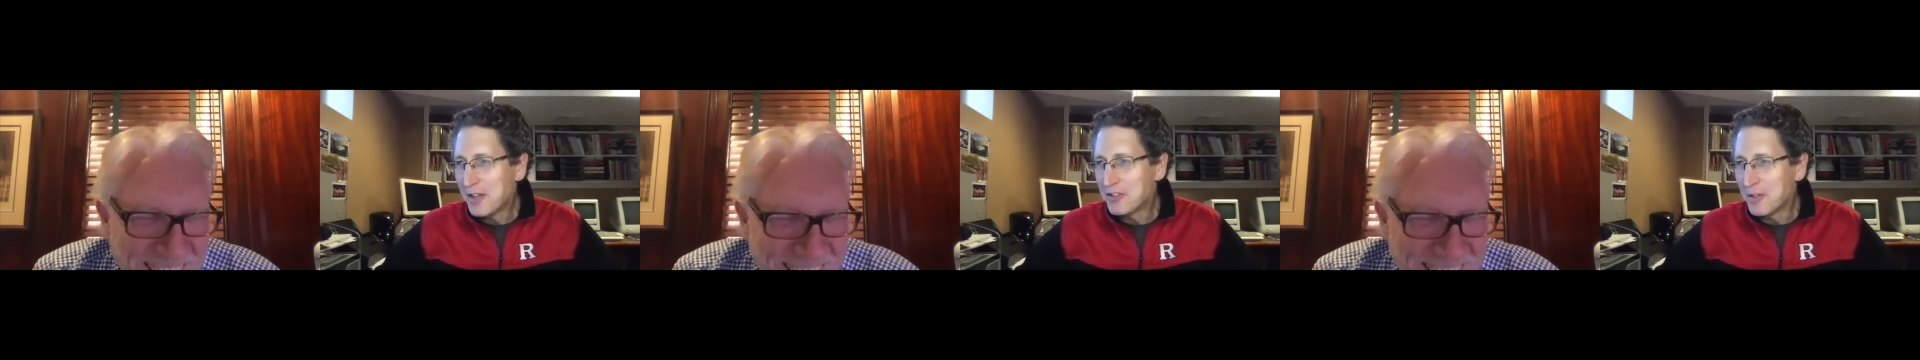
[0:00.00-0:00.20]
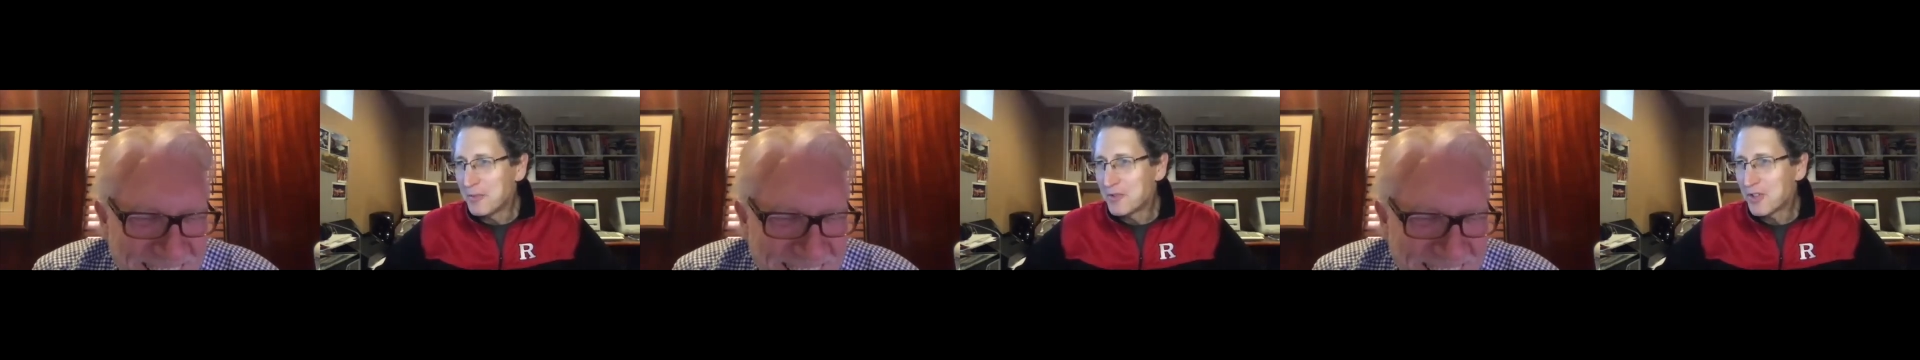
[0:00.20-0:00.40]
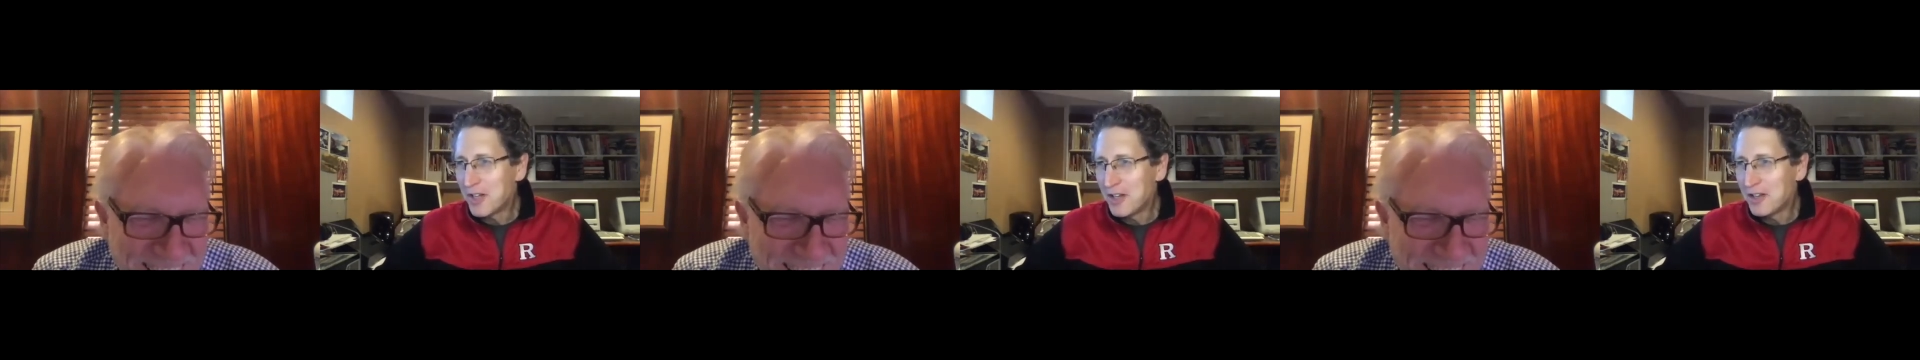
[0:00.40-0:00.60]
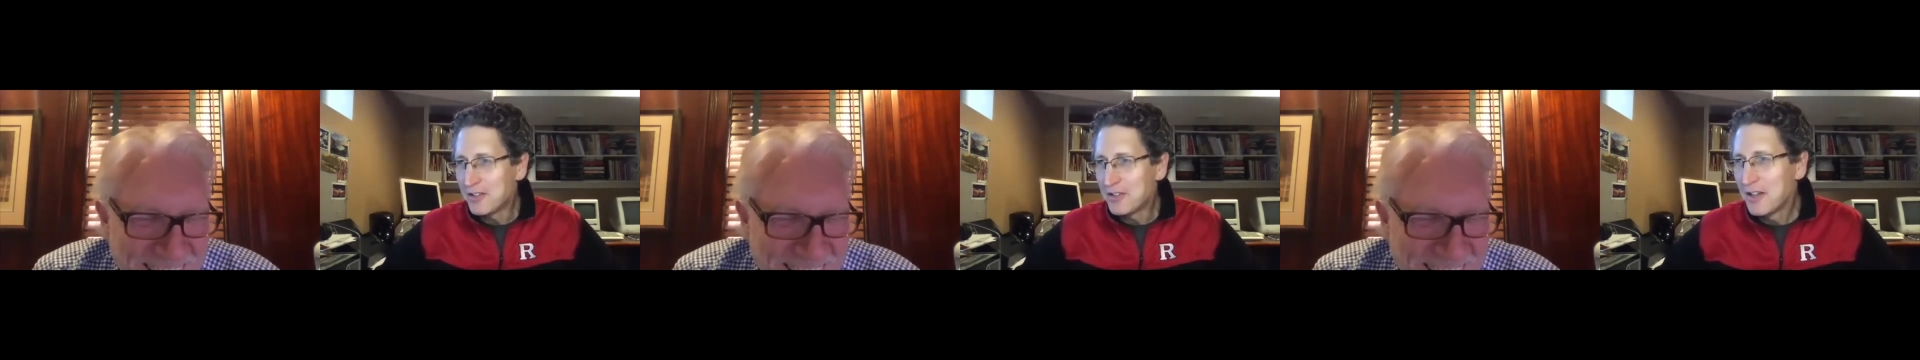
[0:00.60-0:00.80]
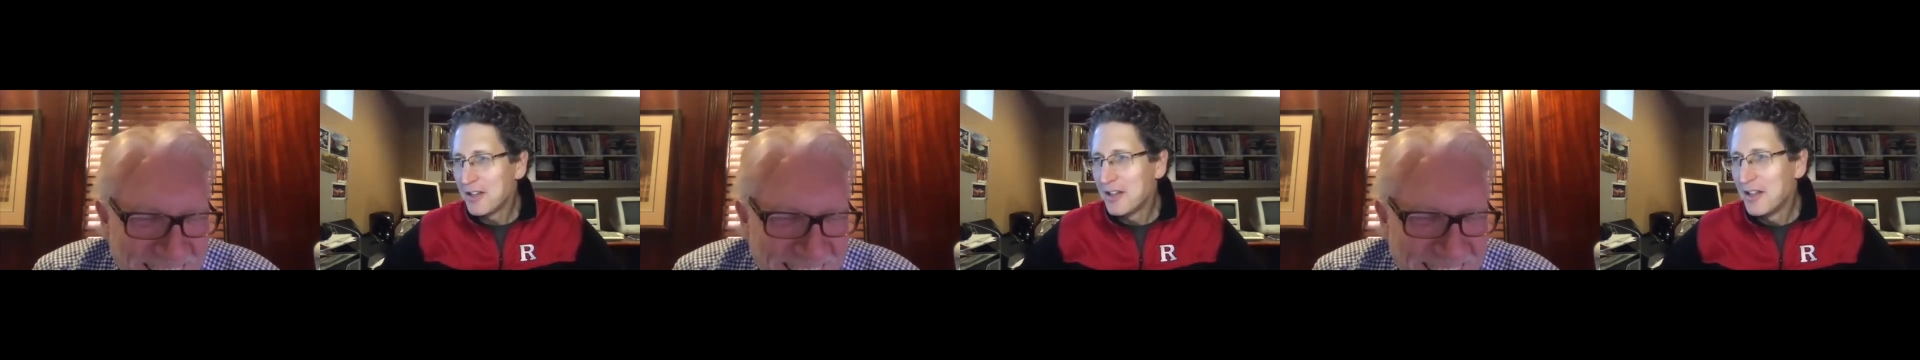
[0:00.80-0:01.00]
so I'm trying to
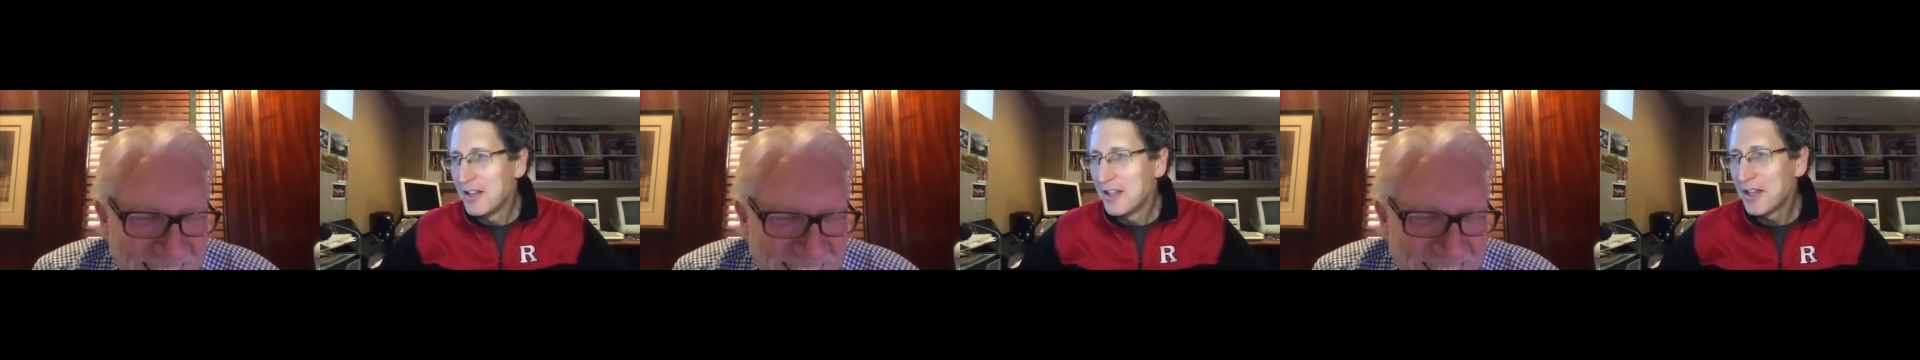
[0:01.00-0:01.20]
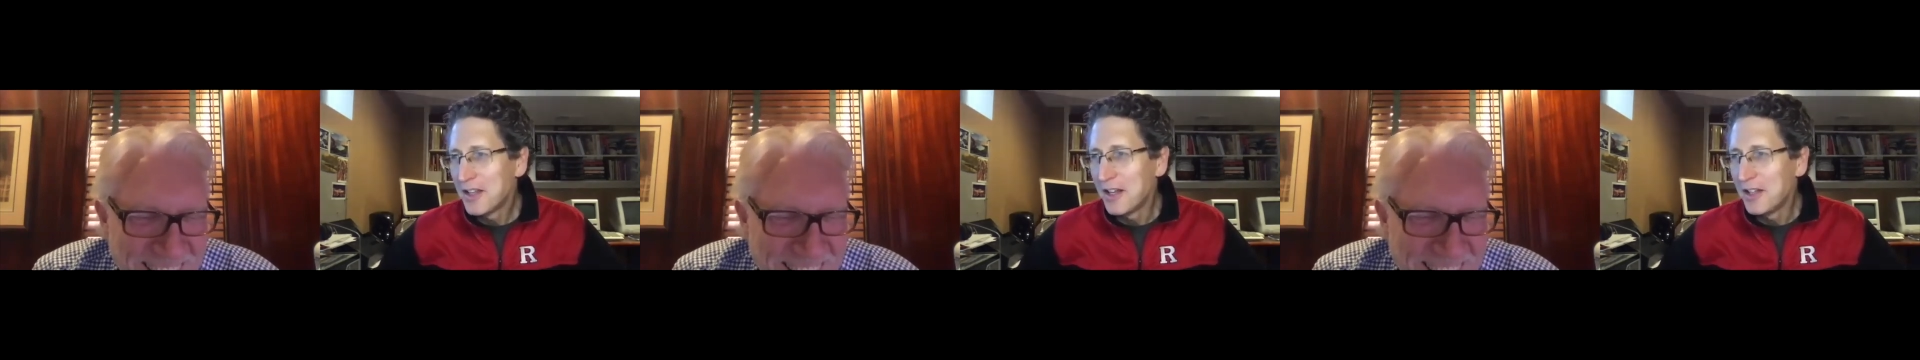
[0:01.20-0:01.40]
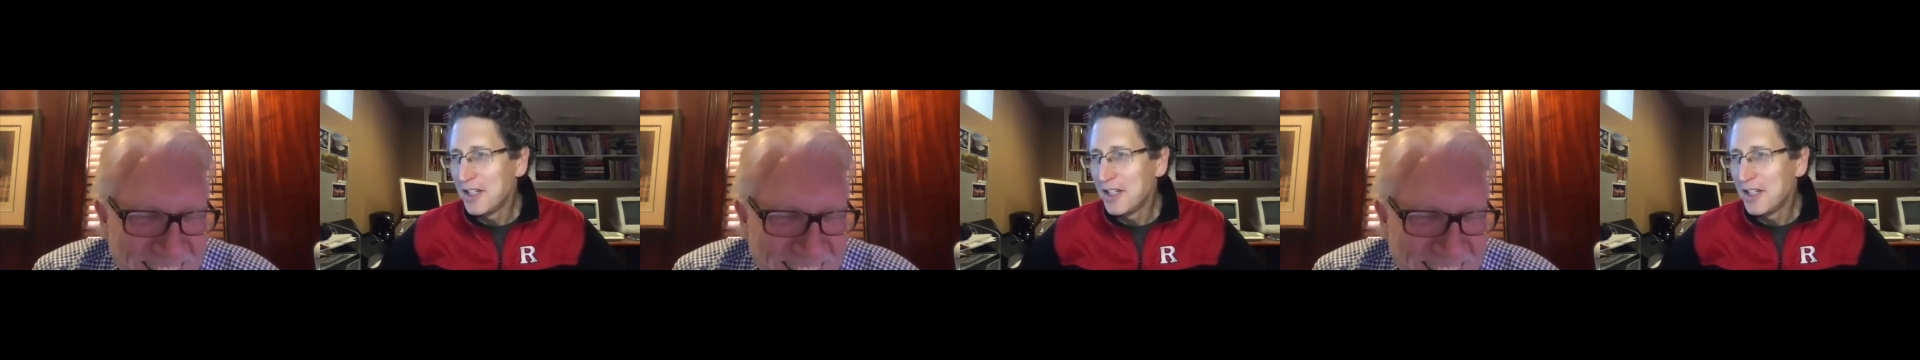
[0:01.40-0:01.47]
get a little